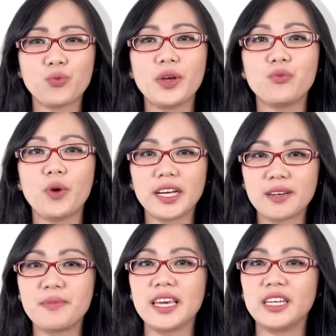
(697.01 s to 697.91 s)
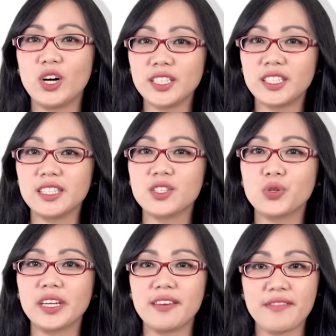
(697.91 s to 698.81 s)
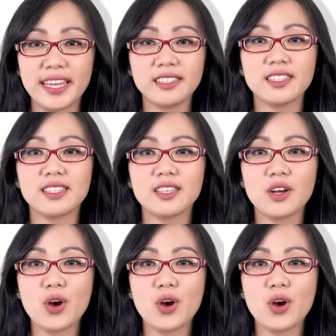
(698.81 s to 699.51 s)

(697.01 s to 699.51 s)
when welcoming an audience during events,